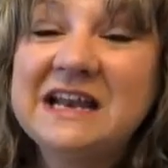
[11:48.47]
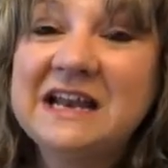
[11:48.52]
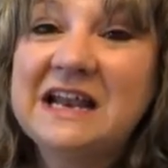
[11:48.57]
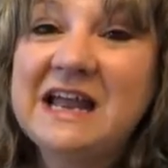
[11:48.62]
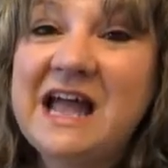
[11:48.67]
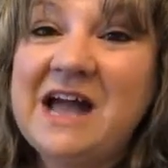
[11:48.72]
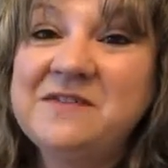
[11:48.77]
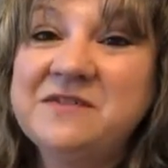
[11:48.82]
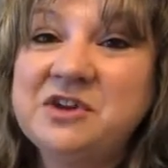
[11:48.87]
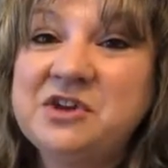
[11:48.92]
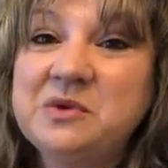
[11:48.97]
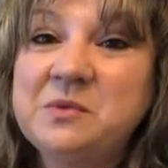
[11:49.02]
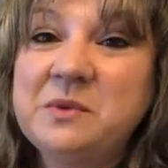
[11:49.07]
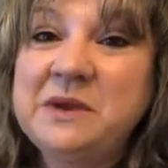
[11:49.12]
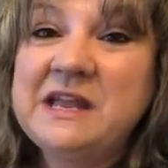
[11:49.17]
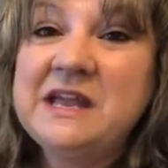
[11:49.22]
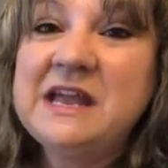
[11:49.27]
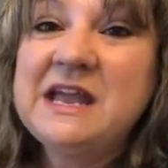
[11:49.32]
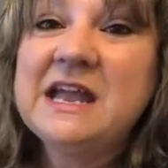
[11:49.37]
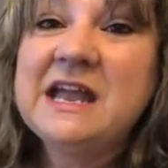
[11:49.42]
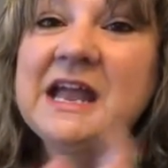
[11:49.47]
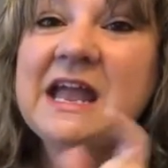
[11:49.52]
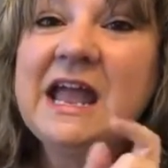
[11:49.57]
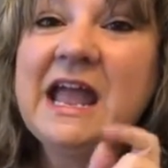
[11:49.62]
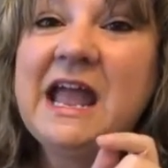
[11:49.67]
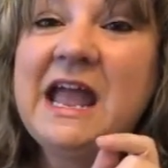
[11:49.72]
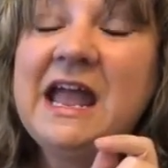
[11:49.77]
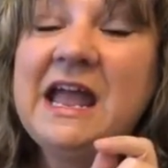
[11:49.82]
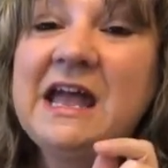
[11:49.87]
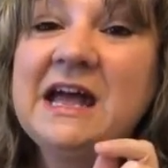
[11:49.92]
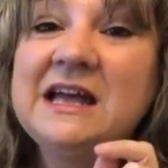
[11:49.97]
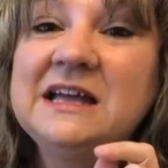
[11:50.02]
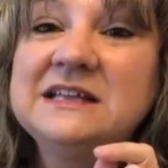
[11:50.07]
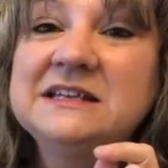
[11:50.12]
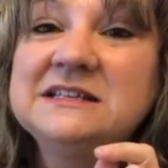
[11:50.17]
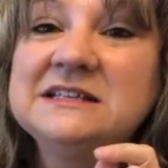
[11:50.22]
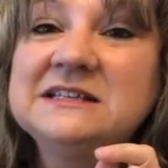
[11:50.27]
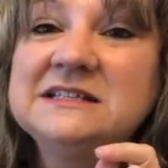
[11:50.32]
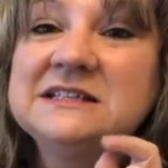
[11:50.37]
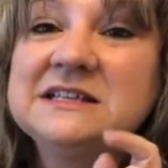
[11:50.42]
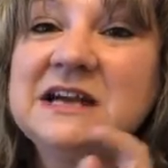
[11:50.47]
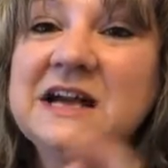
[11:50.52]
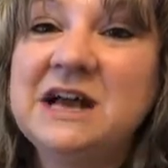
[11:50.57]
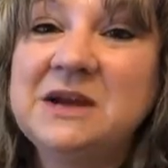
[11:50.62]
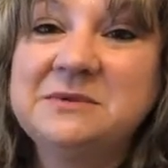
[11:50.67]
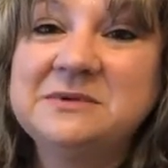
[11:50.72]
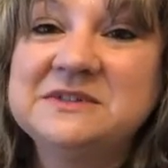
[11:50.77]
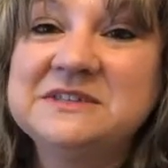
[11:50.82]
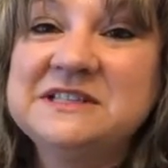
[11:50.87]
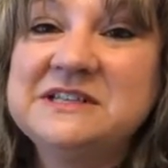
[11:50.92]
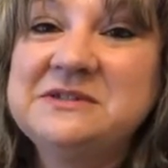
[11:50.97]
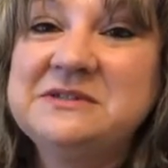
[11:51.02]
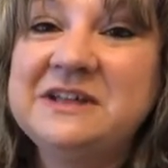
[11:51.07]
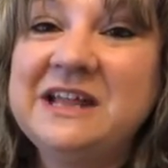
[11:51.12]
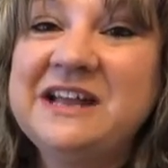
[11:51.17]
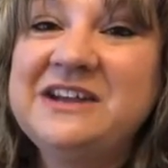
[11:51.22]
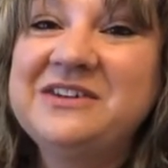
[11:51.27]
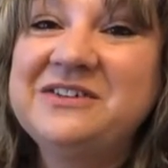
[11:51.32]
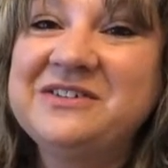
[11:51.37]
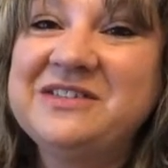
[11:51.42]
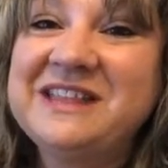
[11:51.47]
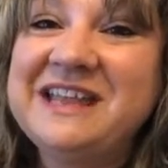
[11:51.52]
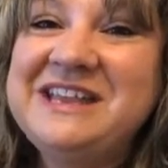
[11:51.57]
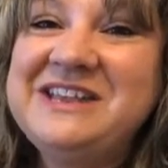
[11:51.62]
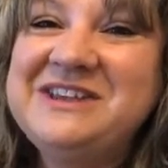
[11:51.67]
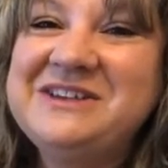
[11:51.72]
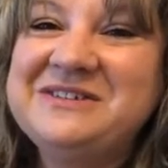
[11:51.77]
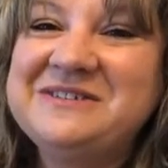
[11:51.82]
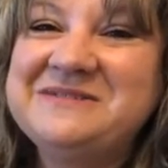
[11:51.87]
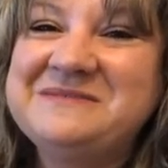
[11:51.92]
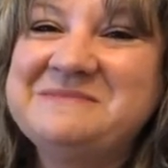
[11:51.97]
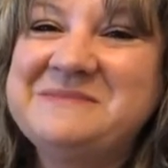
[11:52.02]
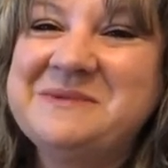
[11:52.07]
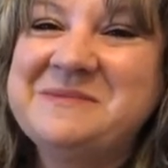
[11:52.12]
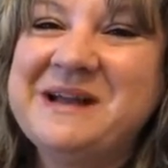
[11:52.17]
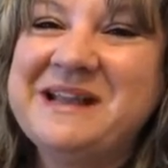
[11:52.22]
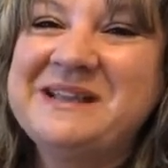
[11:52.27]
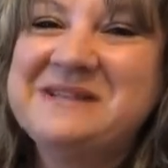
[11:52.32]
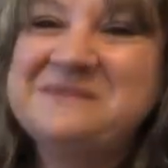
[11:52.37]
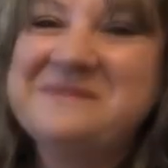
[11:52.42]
have a good week, and I will see you later. Thank you. Bye-bye.